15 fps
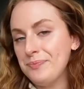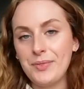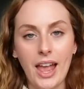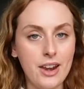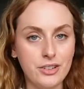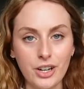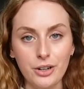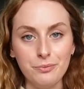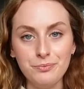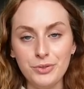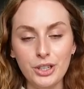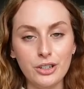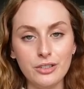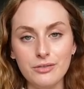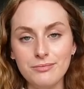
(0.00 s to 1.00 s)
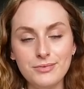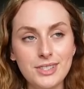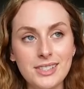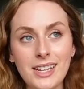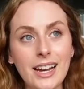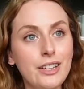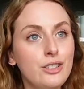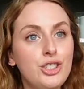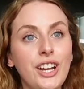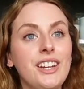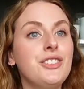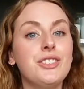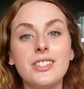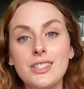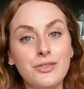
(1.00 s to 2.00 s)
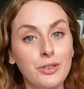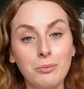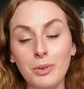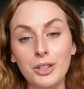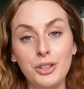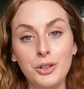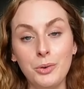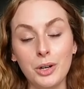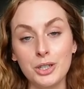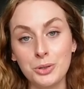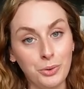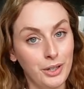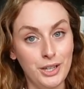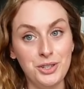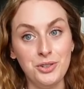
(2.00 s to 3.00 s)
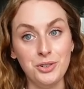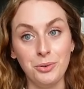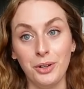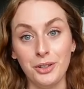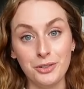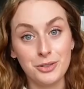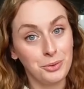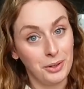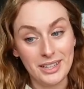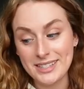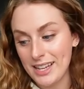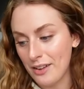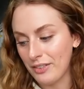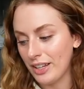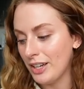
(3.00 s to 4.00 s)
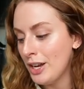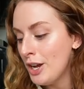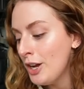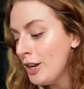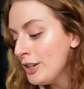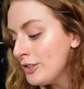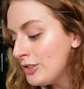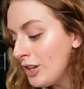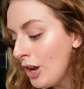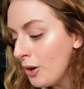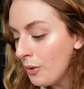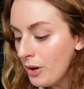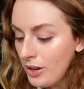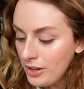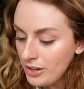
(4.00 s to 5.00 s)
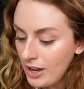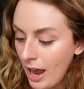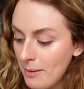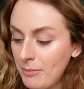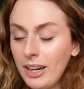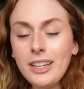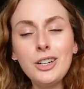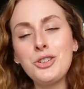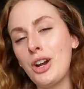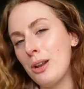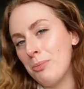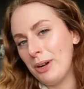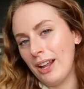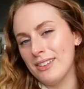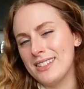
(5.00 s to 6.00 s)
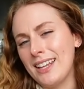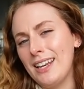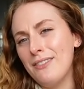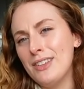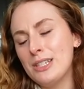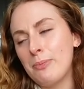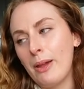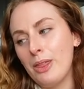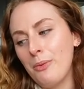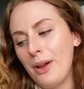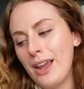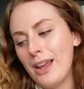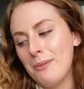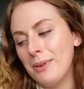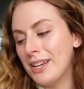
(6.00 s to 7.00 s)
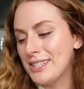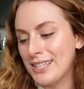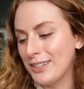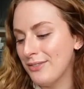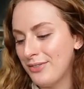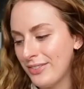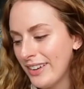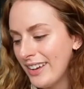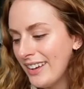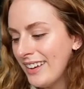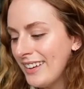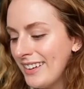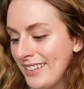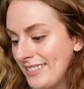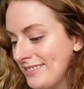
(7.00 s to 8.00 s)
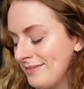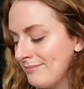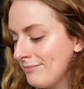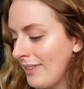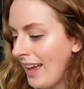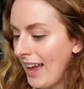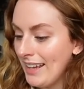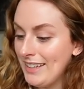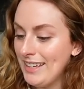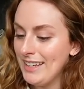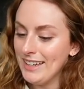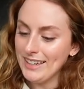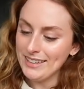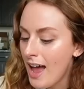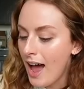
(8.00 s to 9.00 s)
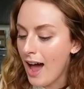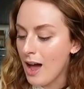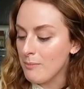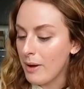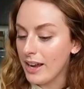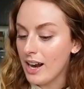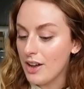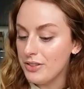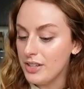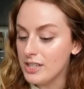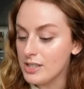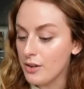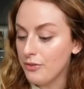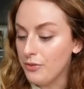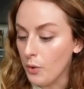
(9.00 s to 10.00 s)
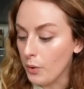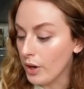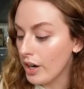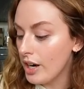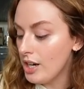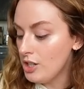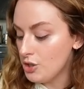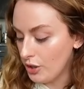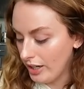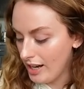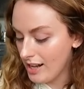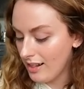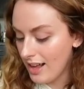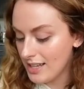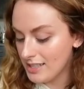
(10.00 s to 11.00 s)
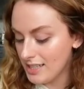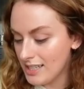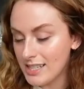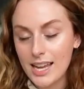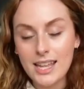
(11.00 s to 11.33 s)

I don't know, your style changes from when you are 22 to when you're 27. So I'm not gonna try to pronounce any of this, by the way, because I've IKEA. I got these 4 drinking glasses.